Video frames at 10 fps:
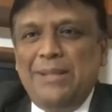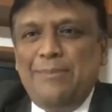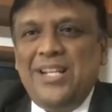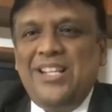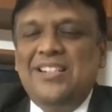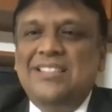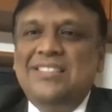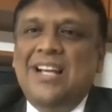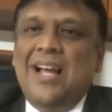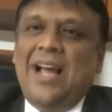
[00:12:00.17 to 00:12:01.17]
many
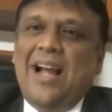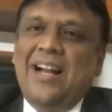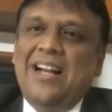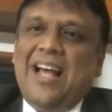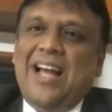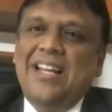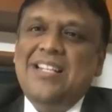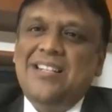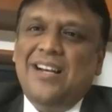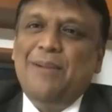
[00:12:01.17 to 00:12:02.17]
years. And I
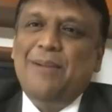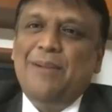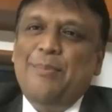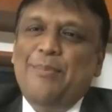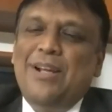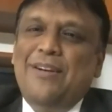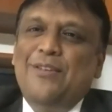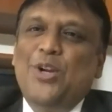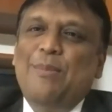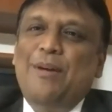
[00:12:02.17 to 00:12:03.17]
still remember
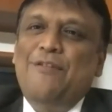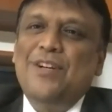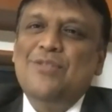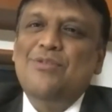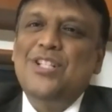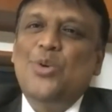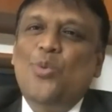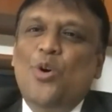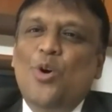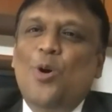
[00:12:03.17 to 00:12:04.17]
during my first visit to
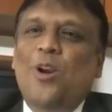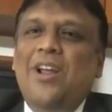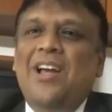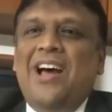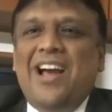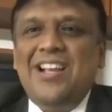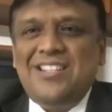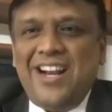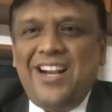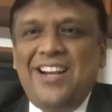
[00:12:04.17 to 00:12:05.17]
Ongole, I
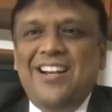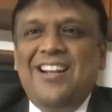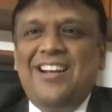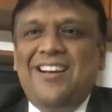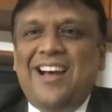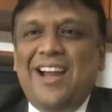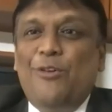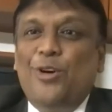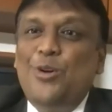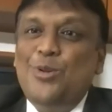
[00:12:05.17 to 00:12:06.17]
stayed in, uh, I
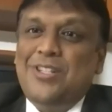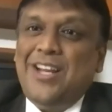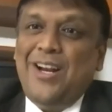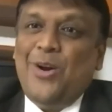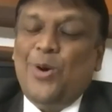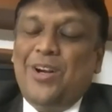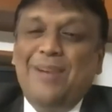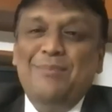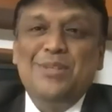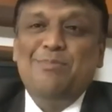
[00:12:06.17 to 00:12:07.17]
wanted to stay in a hotel.
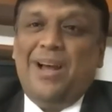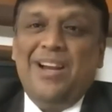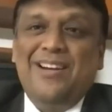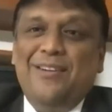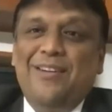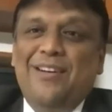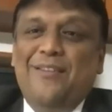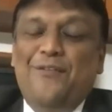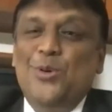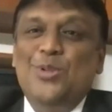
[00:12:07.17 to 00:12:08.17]
Mr. Bala
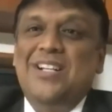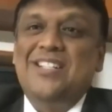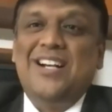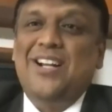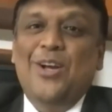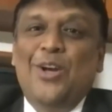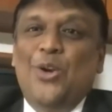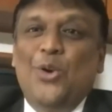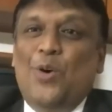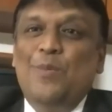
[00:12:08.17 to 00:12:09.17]
refused and said,
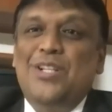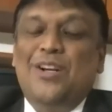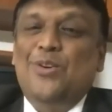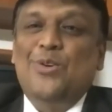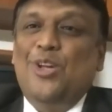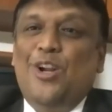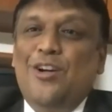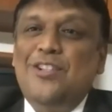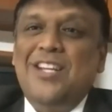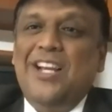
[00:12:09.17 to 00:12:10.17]
No, Mr. Raghu, you're
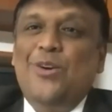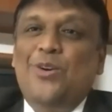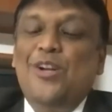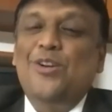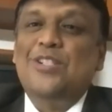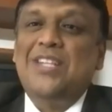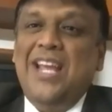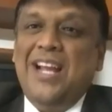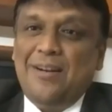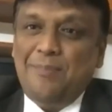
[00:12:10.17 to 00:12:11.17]
not staying in a hotel, you're
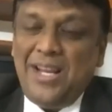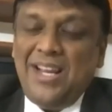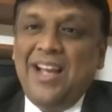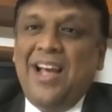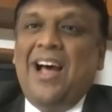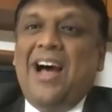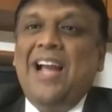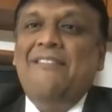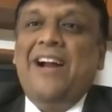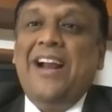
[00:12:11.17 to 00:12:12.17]
staying at me.
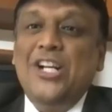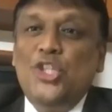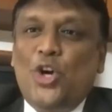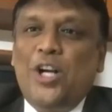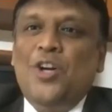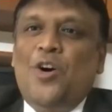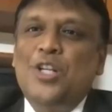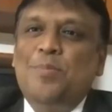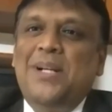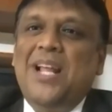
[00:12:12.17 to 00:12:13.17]
I've enjoyed the
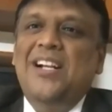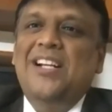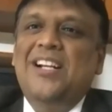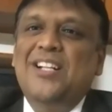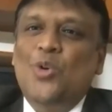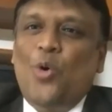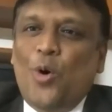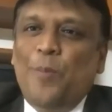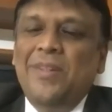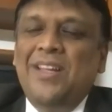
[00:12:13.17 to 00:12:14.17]
hospitality at his
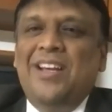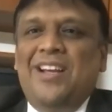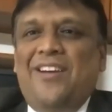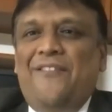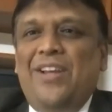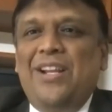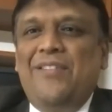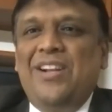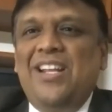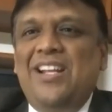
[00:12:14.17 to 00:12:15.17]
home. A very,
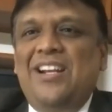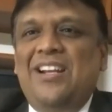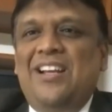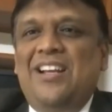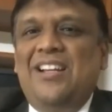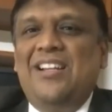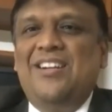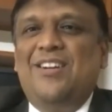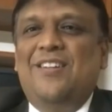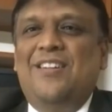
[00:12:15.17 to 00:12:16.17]
very, uh,
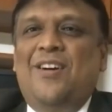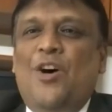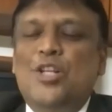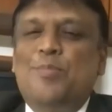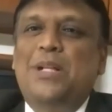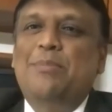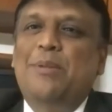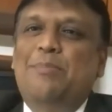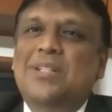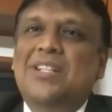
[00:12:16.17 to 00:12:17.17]
you know,
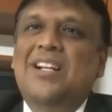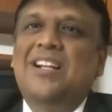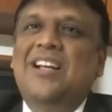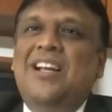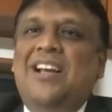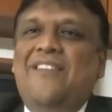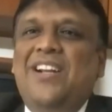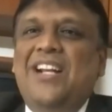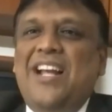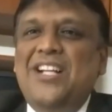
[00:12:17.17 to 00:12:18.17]
hospitable person.
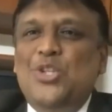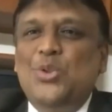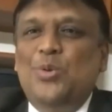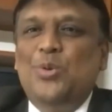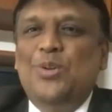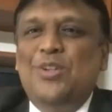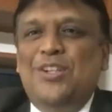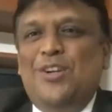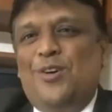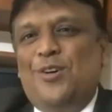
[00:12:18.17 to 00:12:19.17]
Very nice to, you
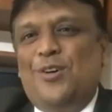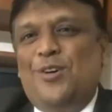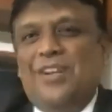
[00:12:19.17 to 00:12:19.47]
know,